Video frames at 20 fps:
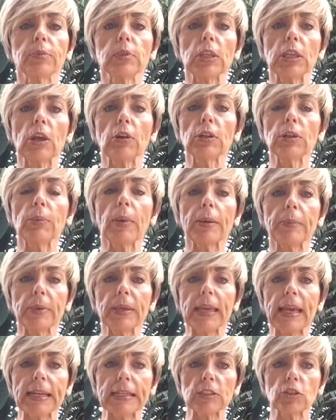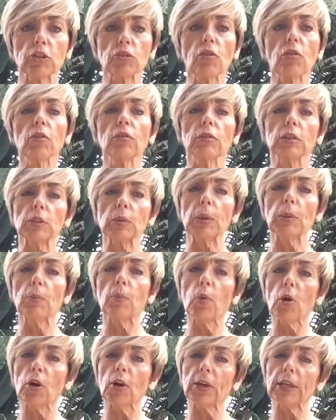the only way we get it stronger is we
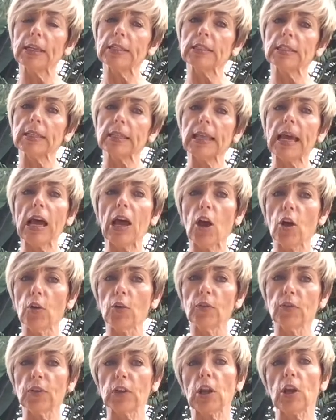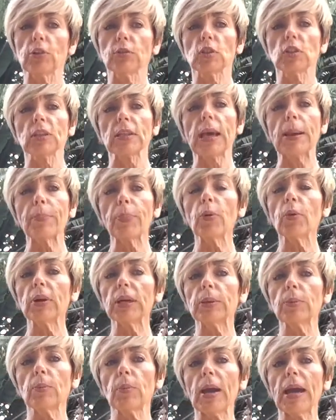work it to that overload, to that
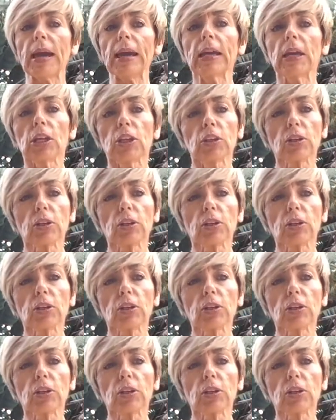point where,